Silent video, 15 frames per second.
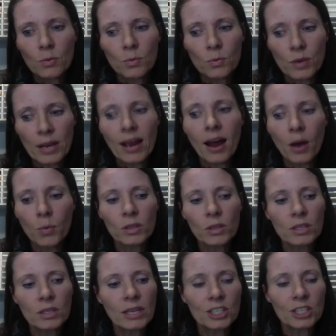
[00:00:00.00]
now will
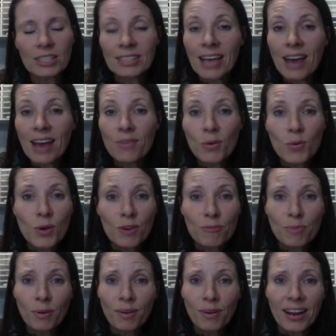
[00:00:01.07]
then just have a word of
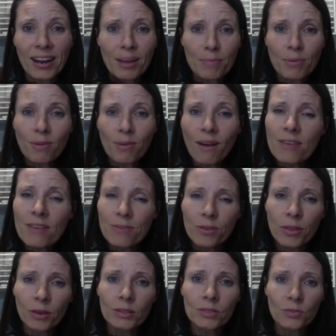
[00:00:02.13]
prayer, pray for
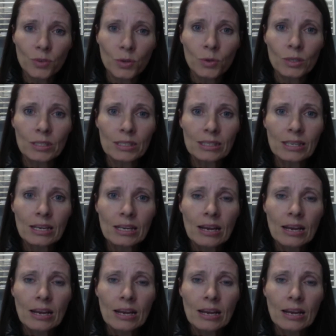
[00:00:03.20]
those viewers,